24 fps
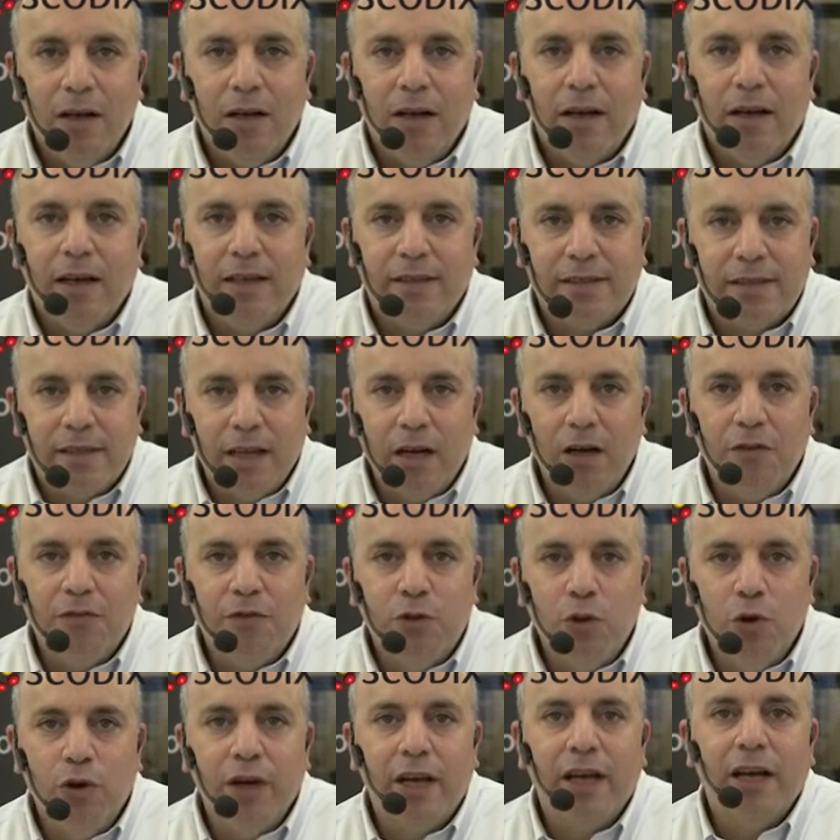instead
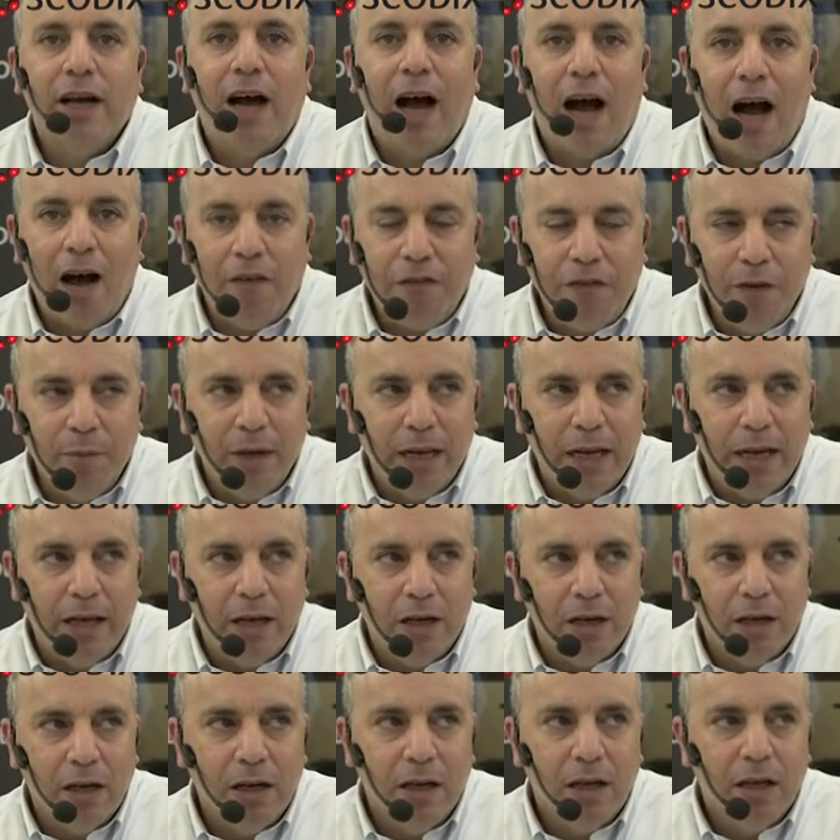of doing
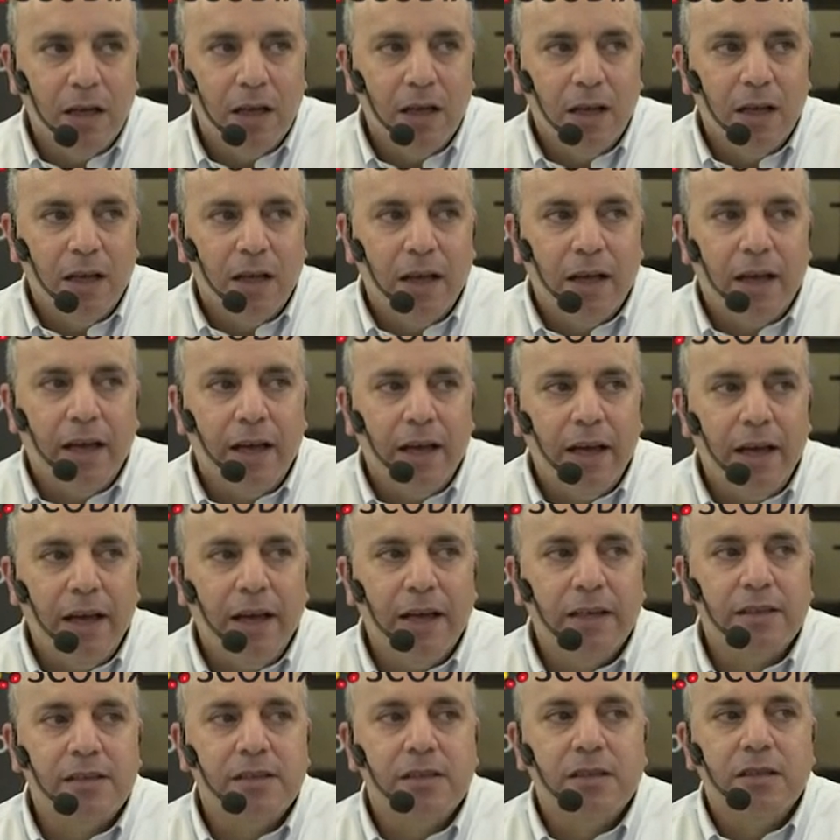$500,000,
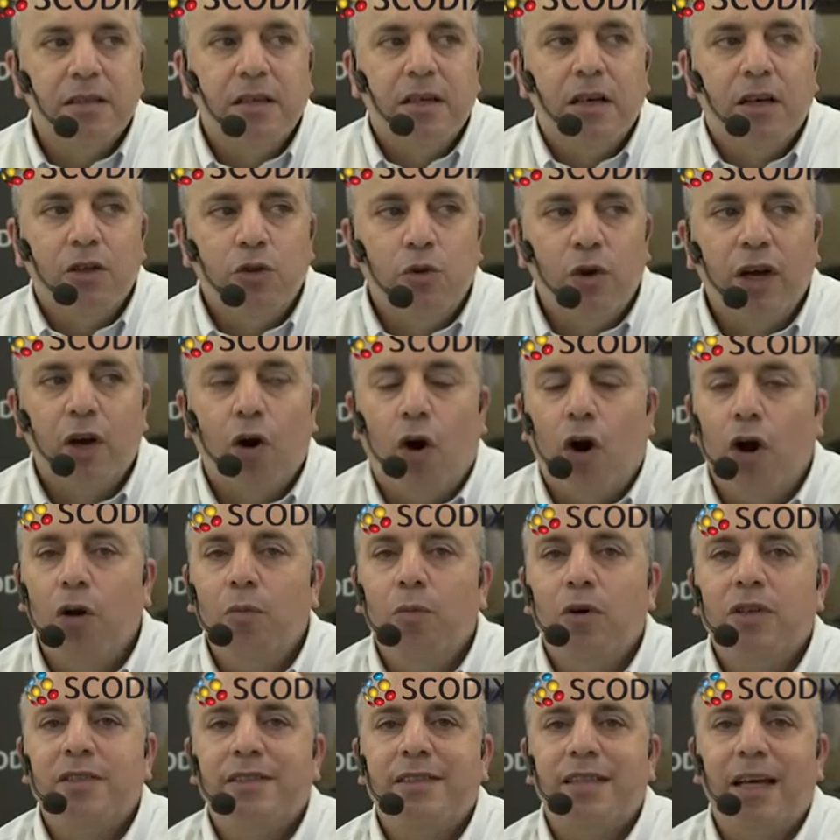is doing
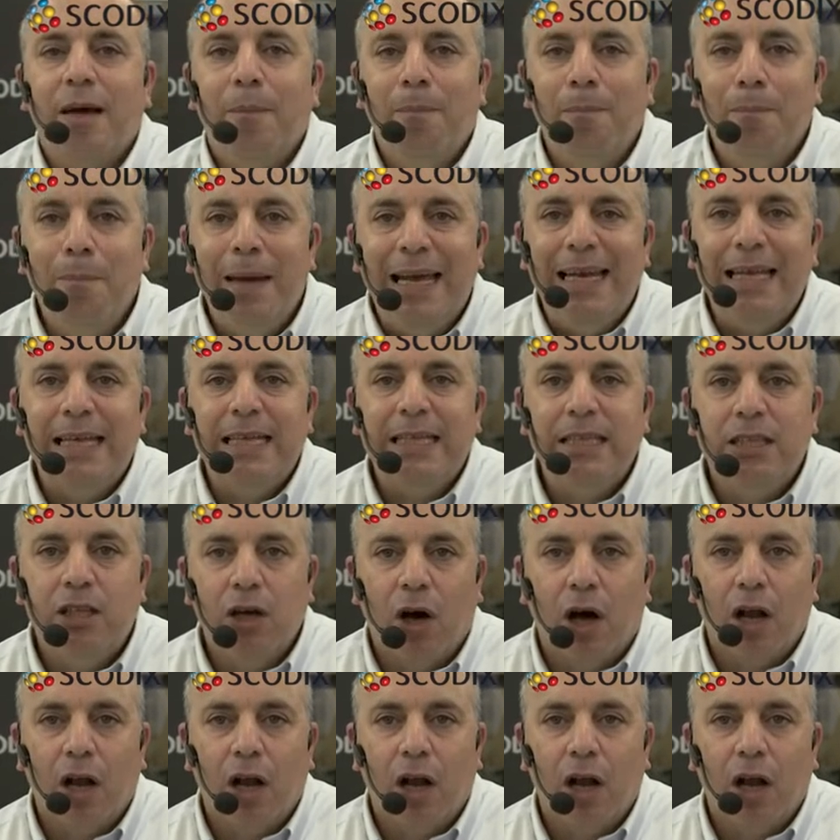almost $1 million